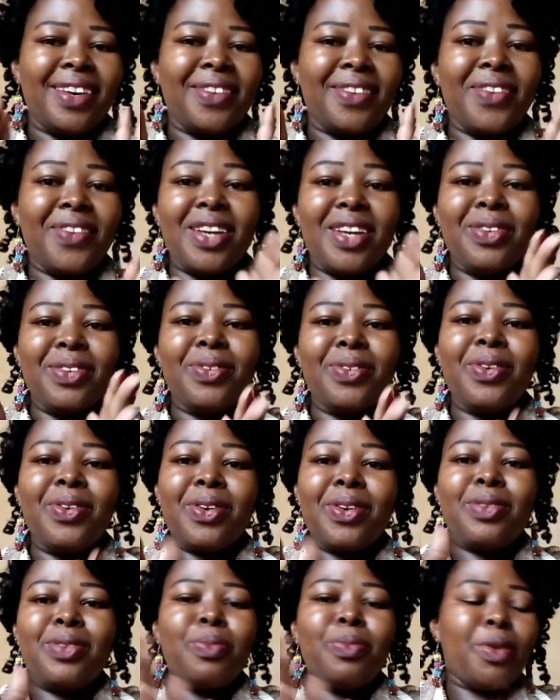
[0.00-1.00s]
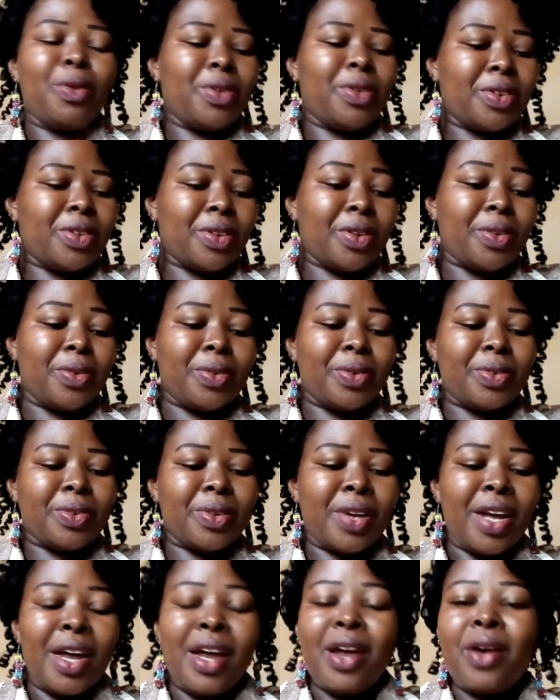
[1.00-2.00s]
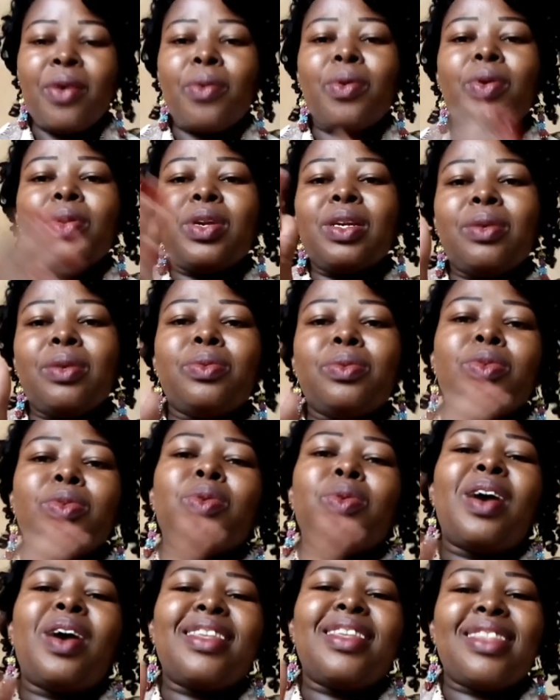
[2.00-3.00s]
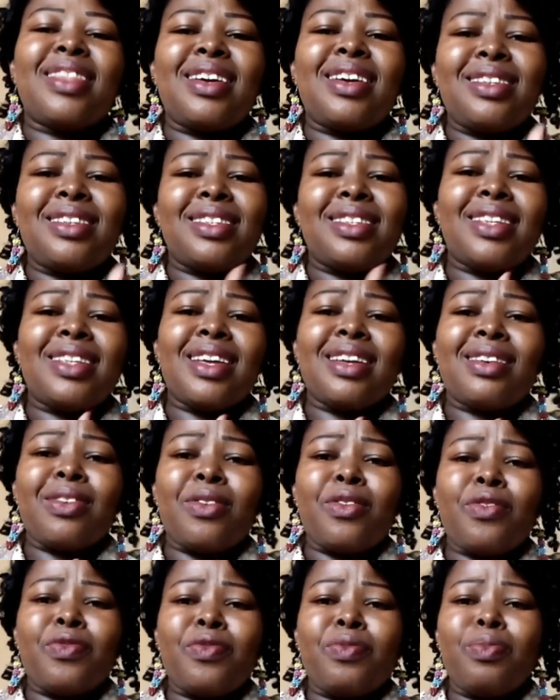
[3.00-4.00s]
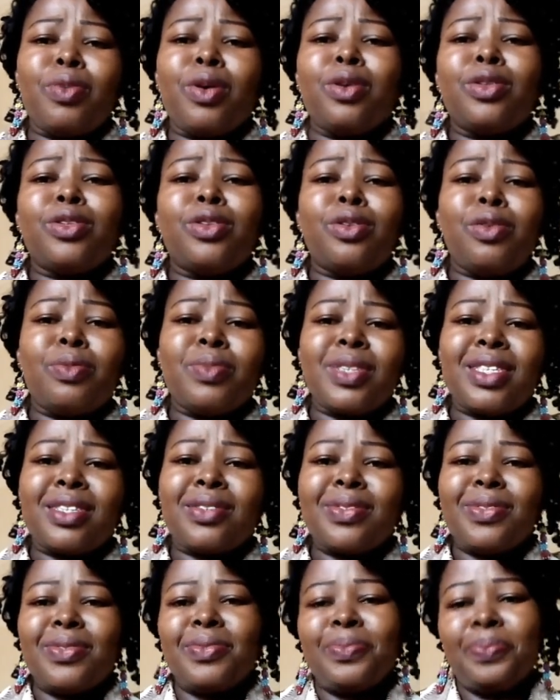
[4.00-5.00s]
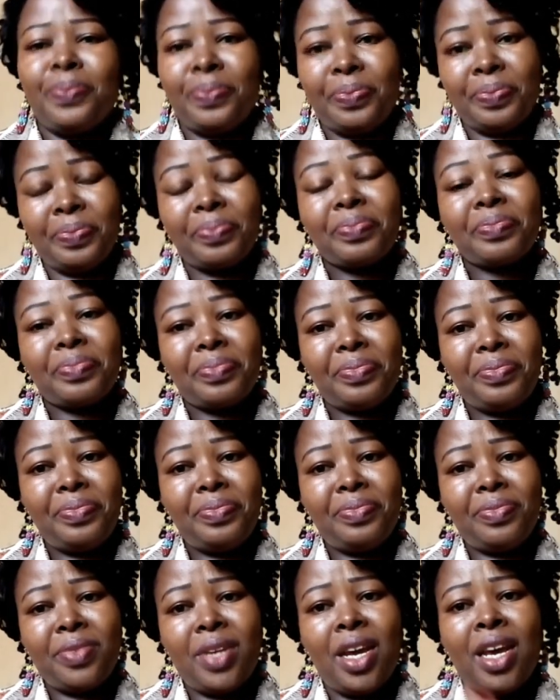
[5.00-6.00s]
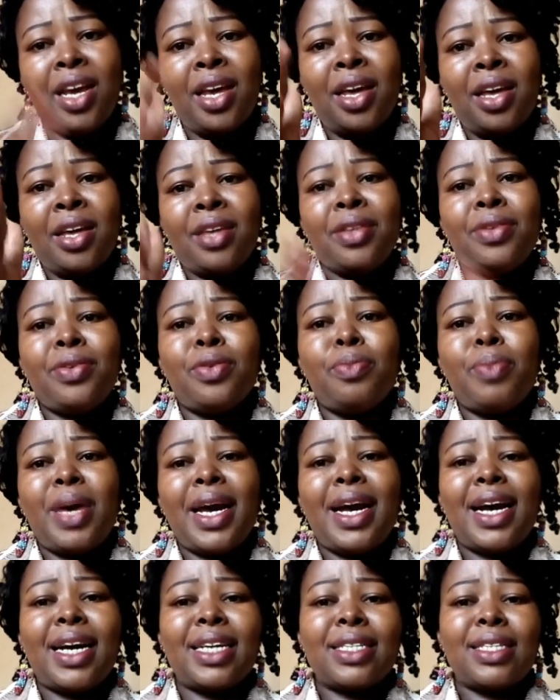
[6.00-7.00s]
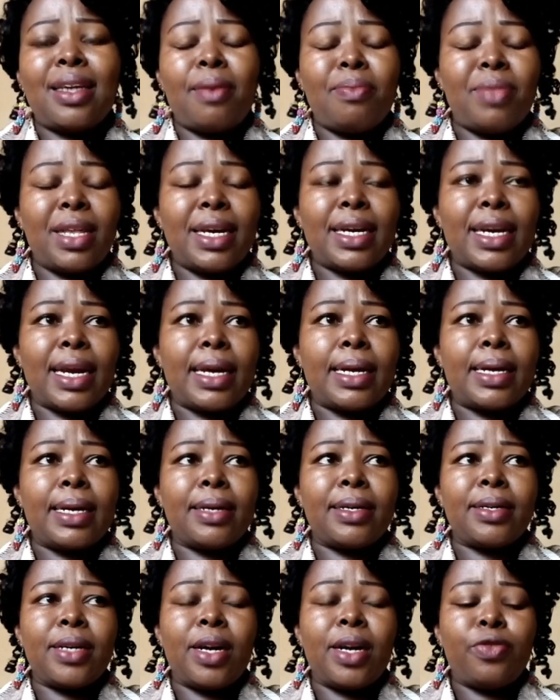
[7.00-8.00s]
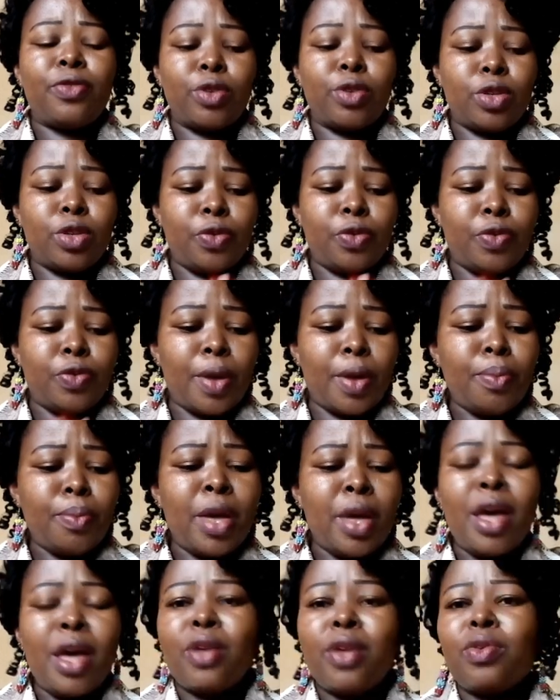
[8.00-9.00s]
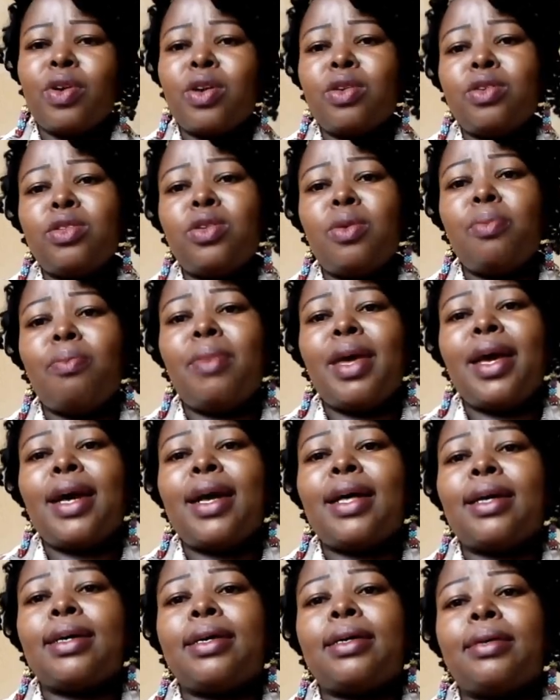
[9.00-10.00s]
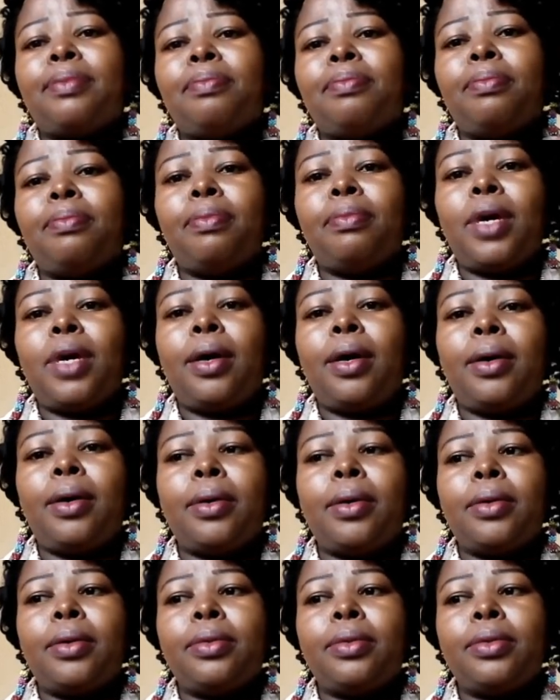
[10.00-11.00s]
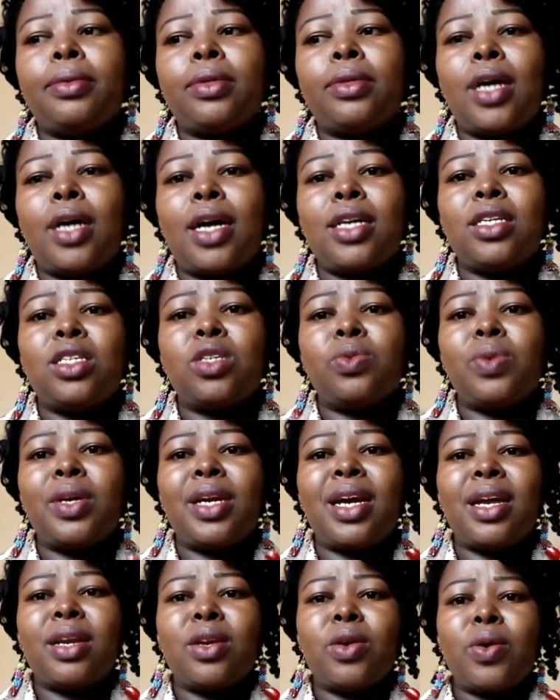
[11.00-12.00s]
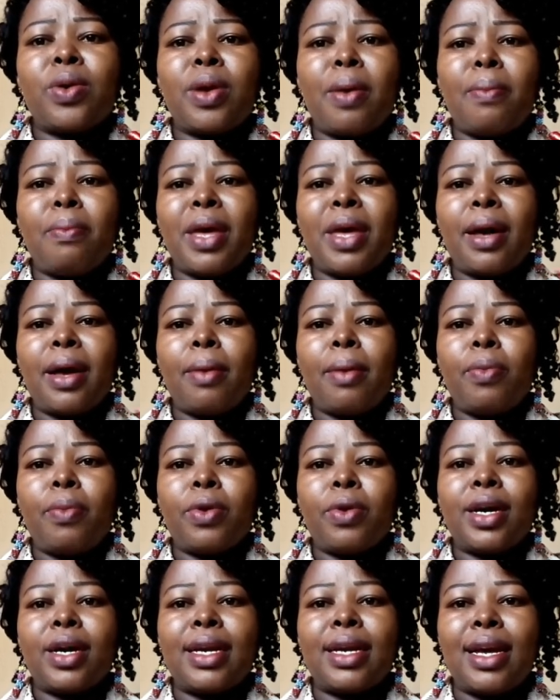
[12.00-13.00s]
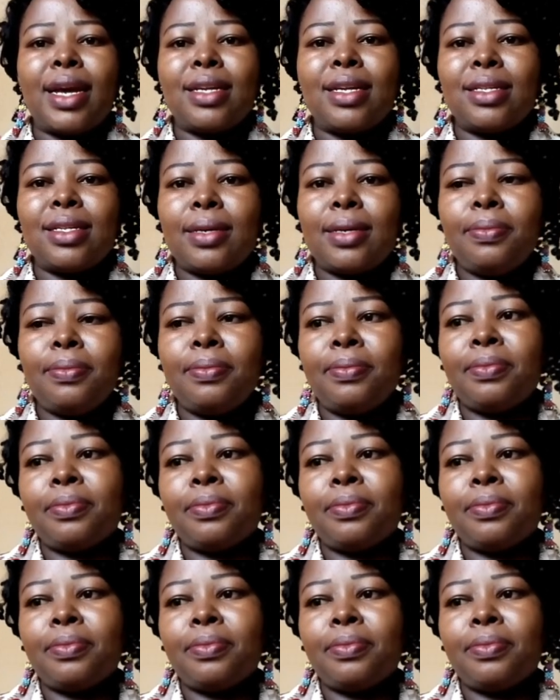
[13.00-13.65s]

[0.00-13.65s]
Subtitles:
when you got bored, or when you are in that state of boredom. So you make something like a photo frame. You can also make a jewelry or a makeup organizer.